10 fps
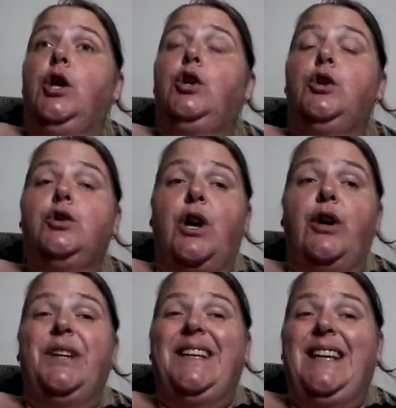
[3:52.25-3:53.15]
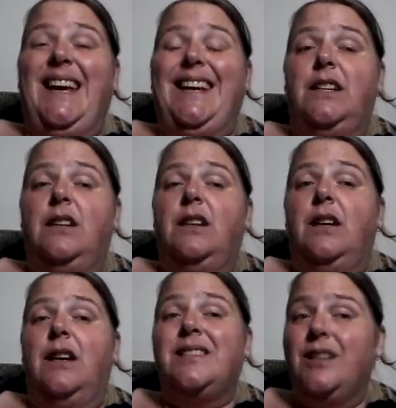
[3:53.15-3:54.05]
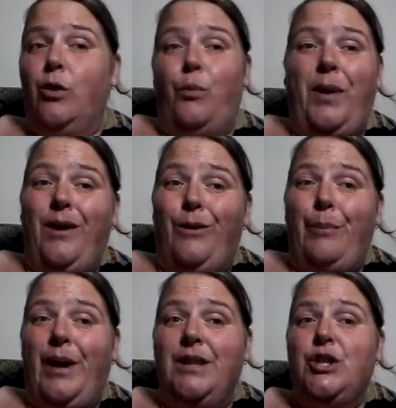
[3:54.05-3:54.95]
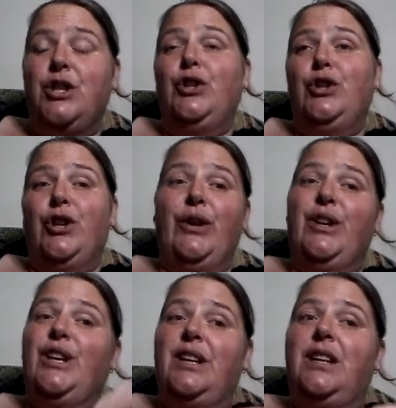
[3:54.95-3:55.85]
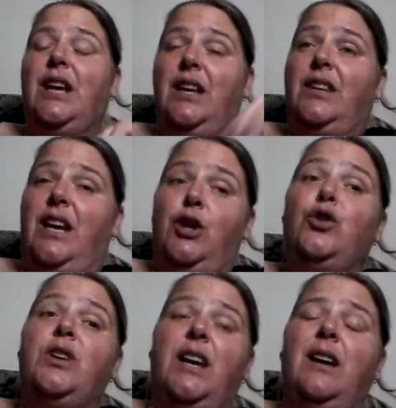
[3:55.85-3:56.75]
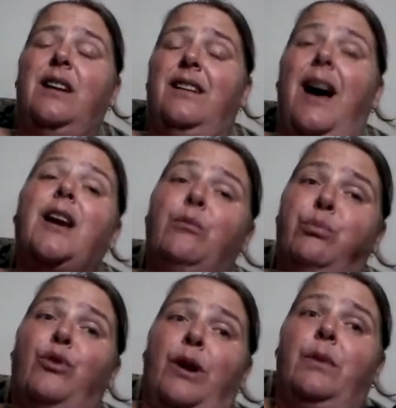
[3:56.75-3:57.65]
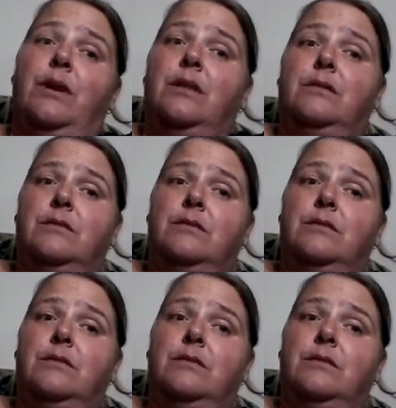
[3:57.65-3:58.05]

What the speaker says: you don't get a single parent pension, you don't get that, you get unemployment,